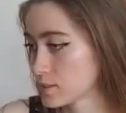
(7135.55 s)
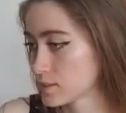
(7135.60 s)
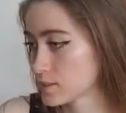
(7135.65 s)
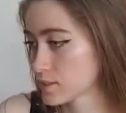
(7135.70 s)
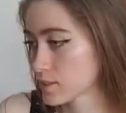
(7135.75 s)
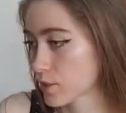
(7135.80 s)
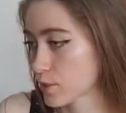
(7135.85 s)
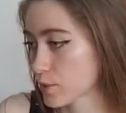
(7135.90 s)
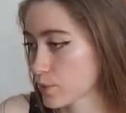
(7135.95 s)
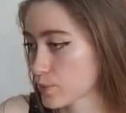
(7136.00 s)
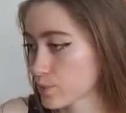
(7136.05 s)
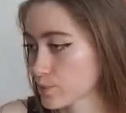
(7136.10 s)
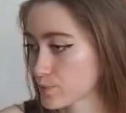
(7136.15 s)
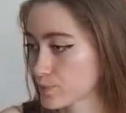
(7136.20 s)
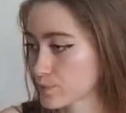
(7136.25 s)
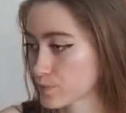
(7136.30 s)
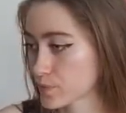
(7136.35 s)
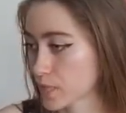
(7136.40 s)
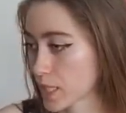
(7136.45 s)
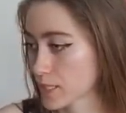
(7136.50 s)
So
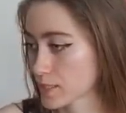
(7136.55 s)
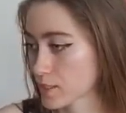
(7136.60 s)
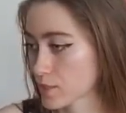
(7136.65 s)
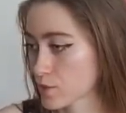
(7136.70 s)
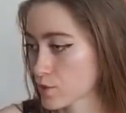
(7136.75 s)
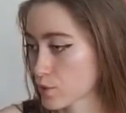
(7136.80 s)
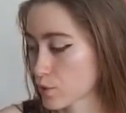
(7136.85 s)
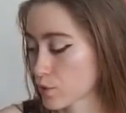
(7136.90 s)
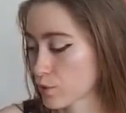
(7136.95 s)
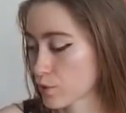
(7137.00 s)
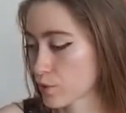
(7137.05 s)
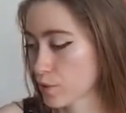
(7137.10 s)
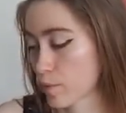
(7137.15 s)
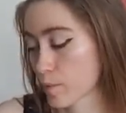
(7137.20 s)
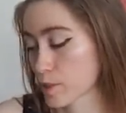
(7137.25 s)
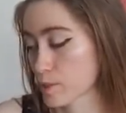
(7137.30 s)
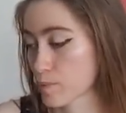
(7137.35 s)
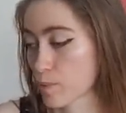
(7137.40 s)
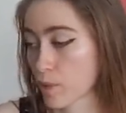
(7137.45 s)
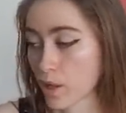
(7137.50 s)
that's on soul food, I
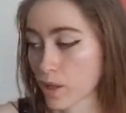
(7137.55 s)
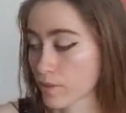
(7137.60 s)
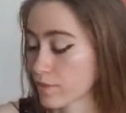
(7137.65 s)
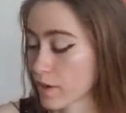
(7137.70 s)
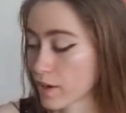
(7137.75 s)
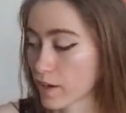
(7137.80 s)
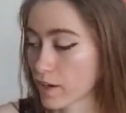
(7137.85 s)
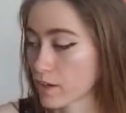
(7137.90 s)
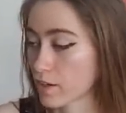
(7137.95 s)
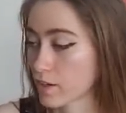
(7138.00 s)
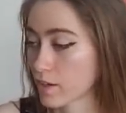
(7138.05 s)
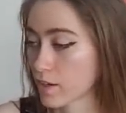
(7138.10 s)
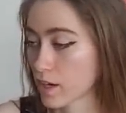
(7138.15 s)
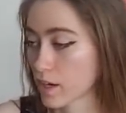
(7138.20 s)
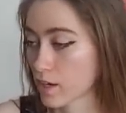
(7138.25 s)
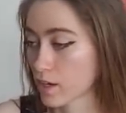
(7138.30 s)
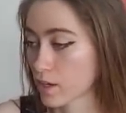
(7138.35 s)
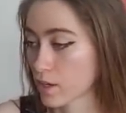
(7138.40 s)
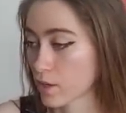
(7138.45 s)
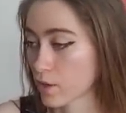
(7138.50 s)
mean, it's probably fire.
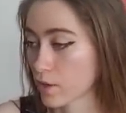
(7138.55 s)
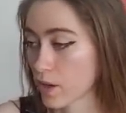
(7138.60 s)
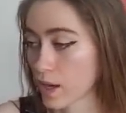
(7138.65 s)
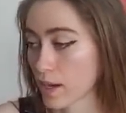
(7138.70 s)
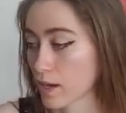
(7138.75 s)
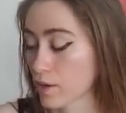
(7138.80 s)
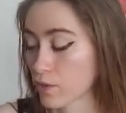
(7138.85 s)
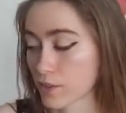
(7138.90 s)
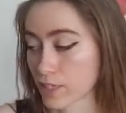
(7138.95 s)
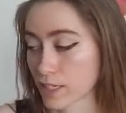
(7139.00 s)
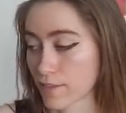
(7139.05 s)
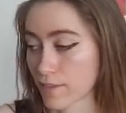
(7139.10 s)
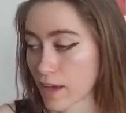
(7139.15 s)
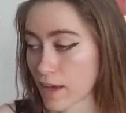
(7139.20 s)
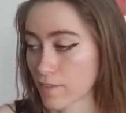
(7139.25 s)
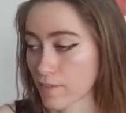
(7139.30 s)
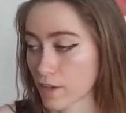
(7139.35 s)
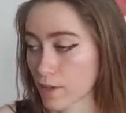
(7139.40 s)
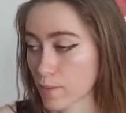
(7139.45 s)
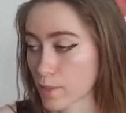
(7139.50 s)
I don't know. I don't think I've
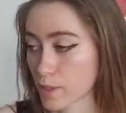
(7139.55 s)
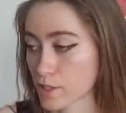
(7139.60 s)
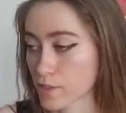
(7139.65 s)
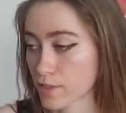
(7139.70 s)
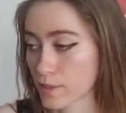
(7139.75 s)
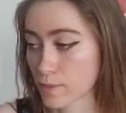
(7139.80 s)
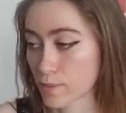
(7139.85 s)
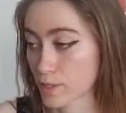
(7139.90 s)
had very much of it,